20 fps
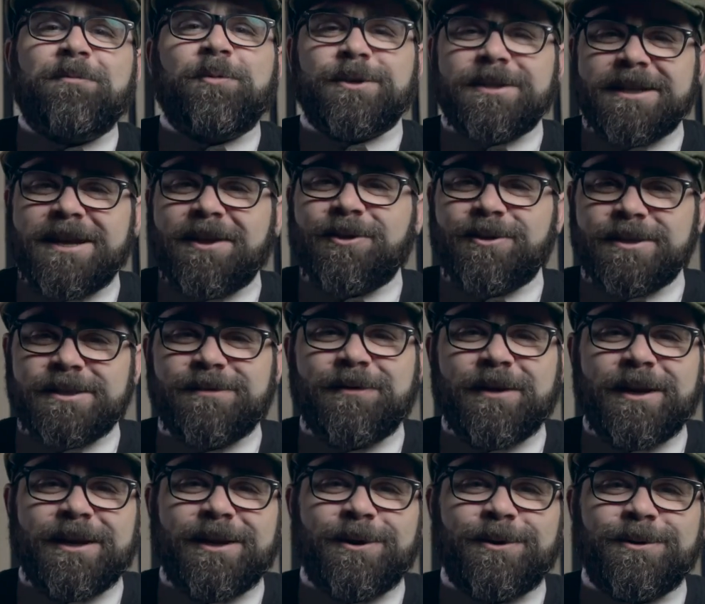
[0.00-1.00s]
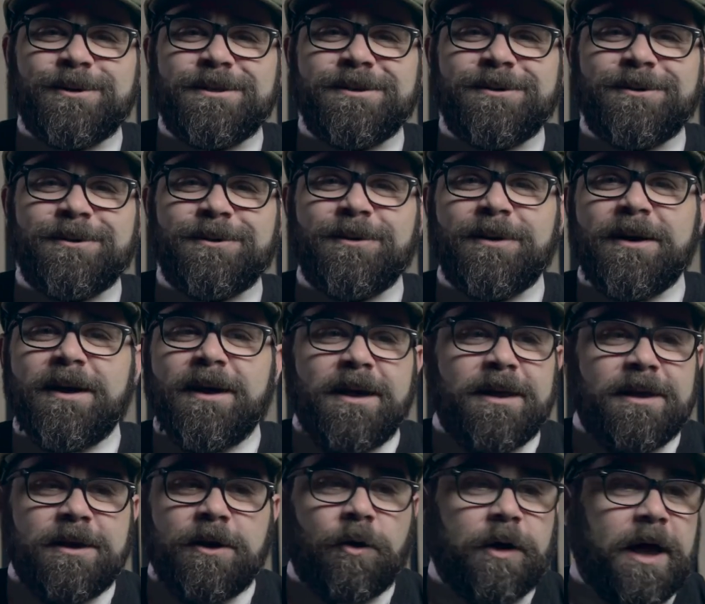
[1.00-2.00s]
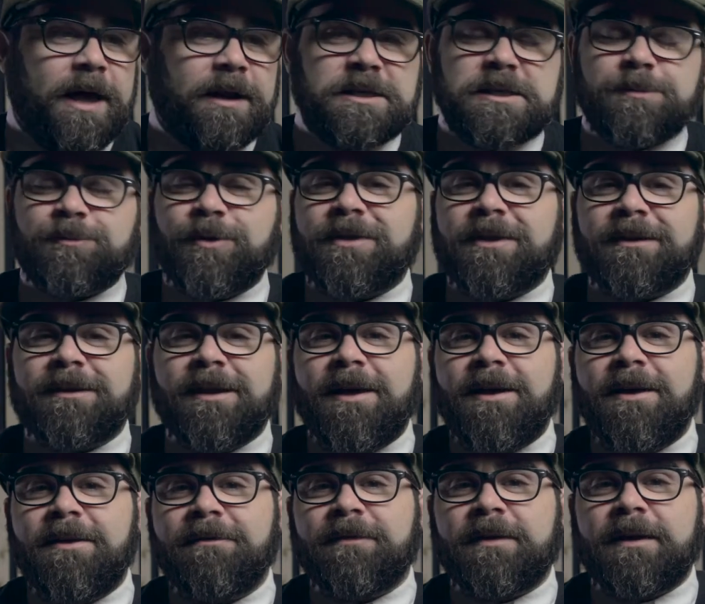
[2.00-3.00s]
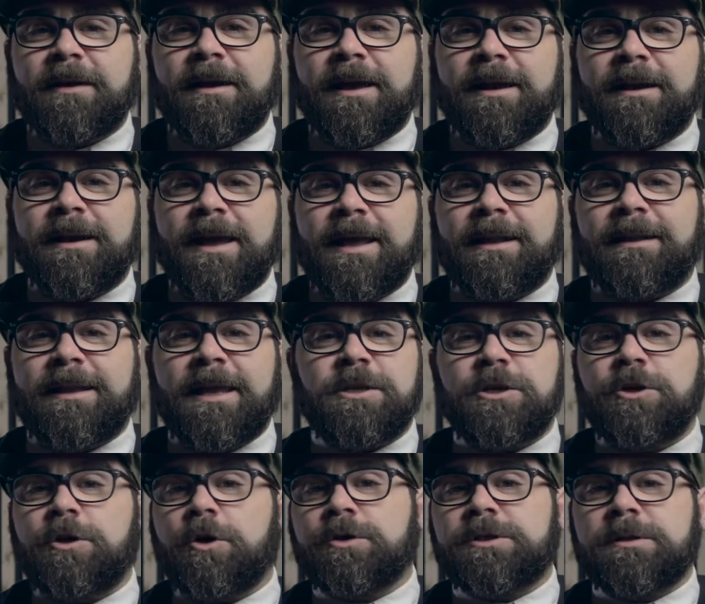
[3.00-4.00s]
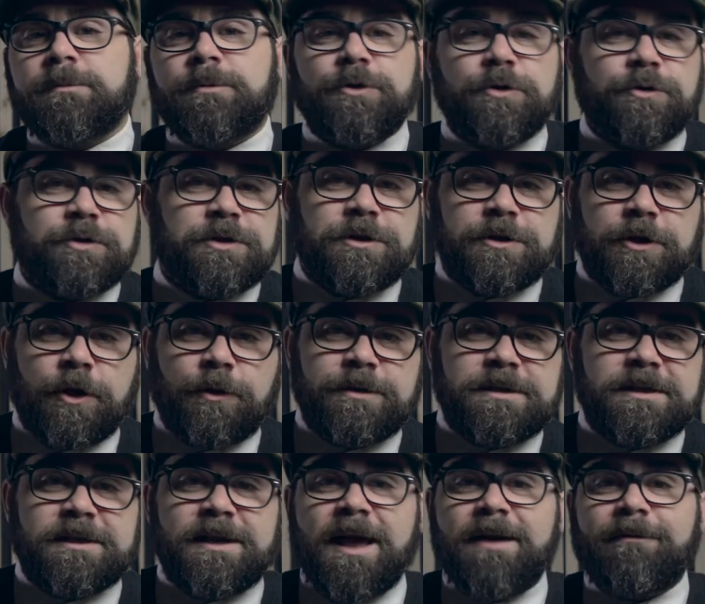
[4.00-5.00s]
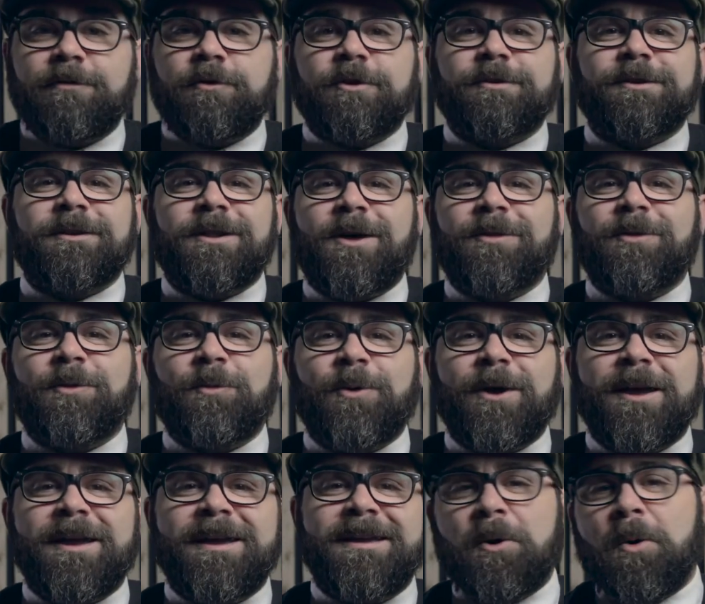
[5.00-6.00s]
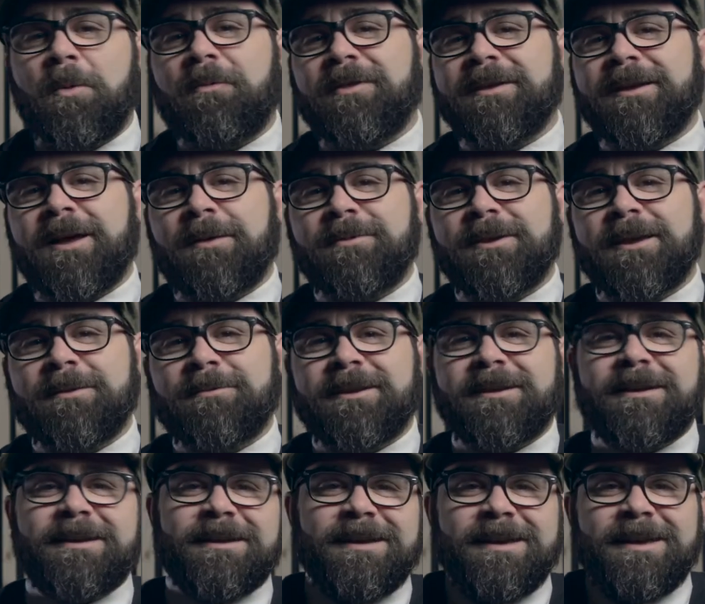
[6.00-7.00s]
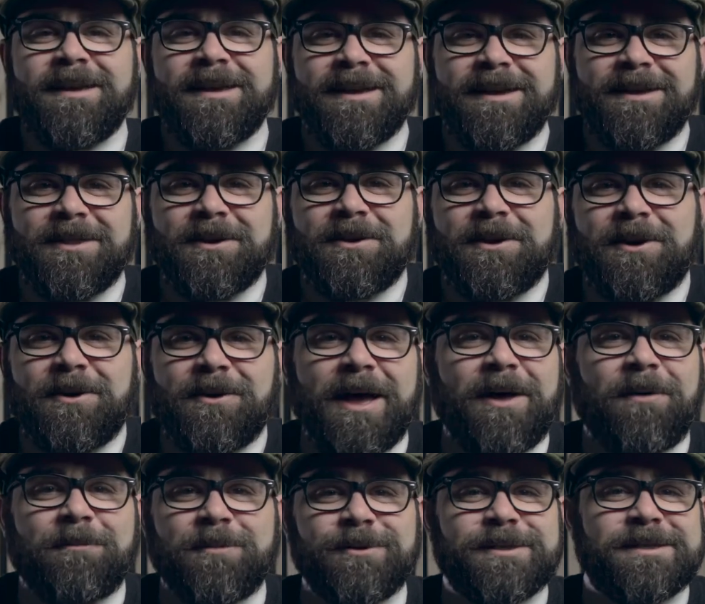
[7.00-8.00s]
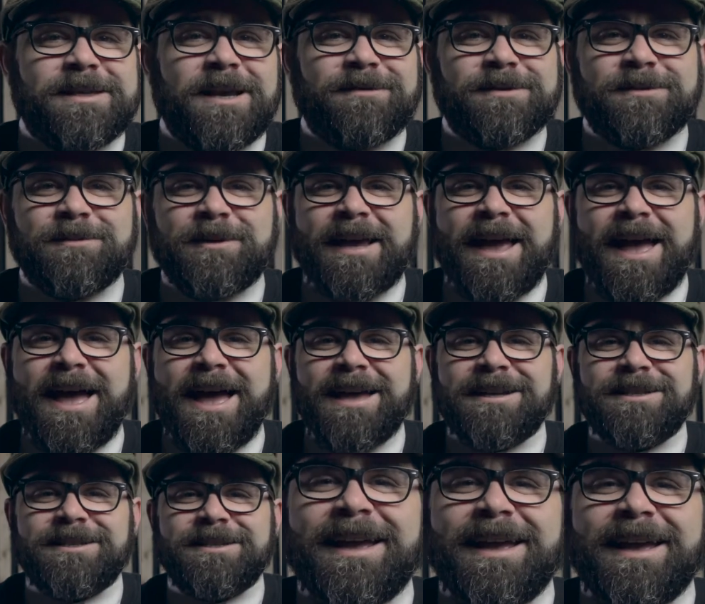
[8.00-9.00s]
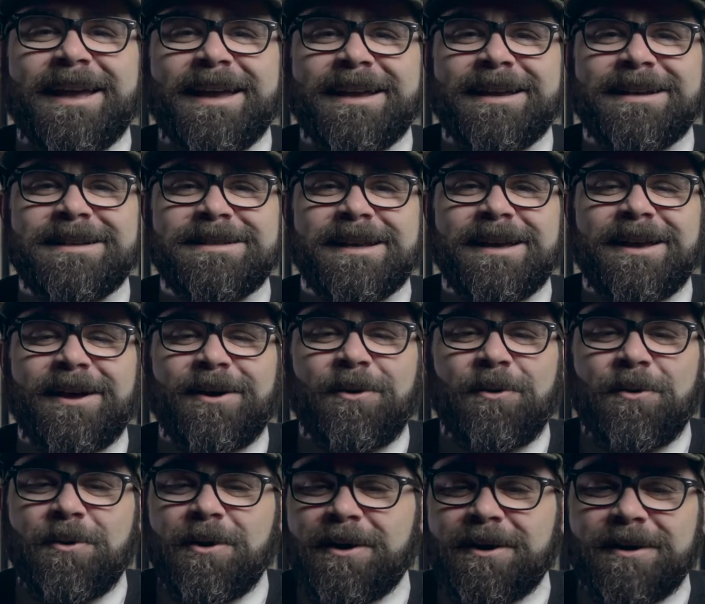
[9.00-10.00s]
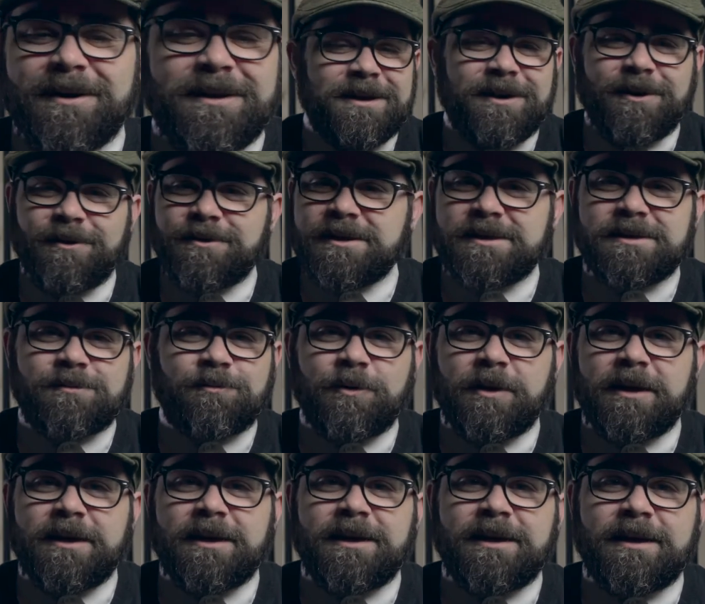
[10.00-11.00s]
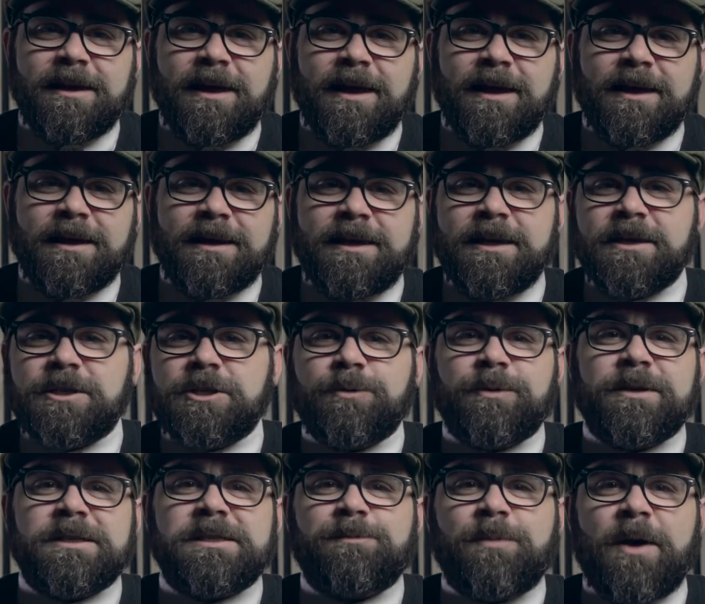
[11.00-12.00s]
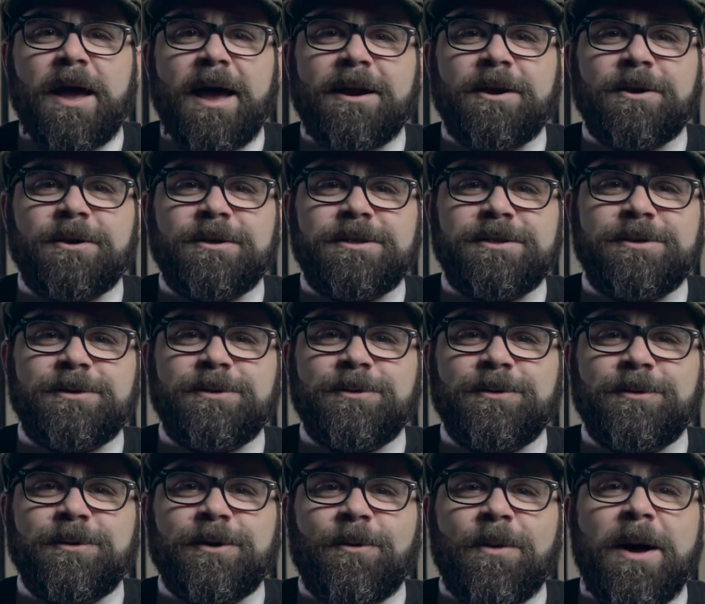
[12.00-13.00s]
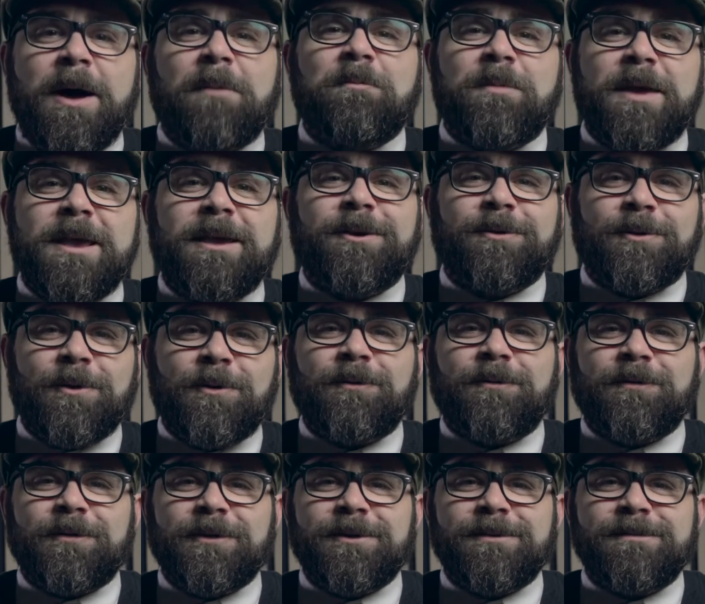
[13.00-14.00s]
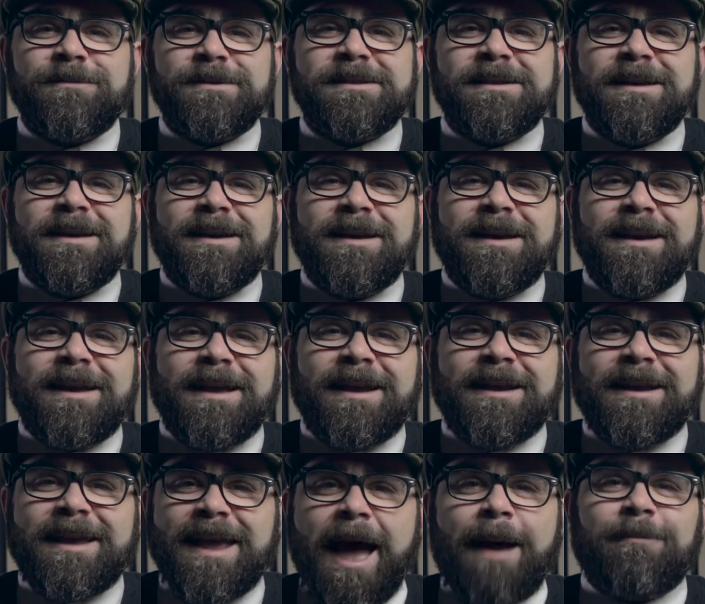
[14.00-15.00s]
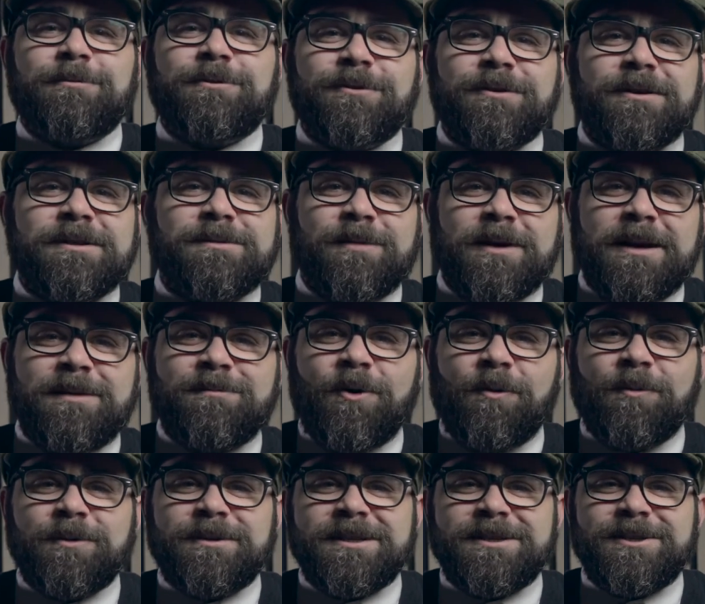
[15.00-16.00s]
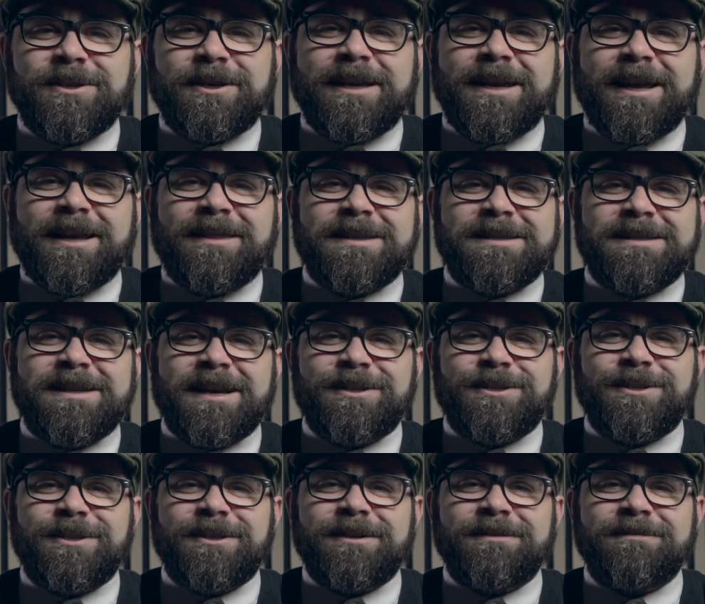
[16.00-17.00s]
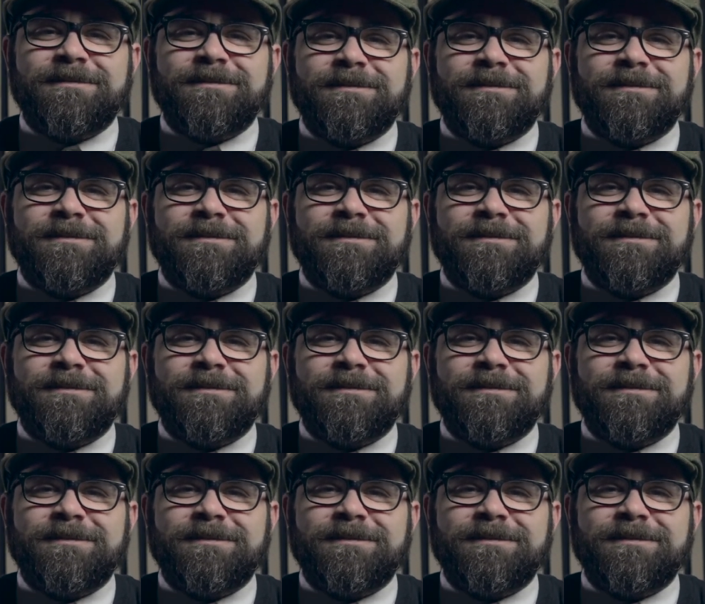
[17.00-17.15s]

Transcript: put together this video to, kind of spread the love and let you know some do's and don'ts that I've learned along the way. And hopefully I'll be able to either, help you save some cash and, or, just really get you inspired to go out and make your own films and capture as many moments as you can this next year.